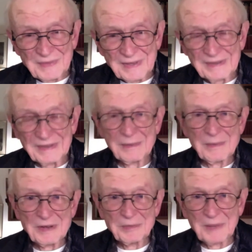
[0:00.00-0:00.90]
And let me
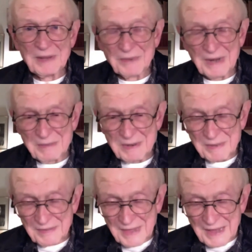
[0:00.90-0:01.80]
explain what I mean by that.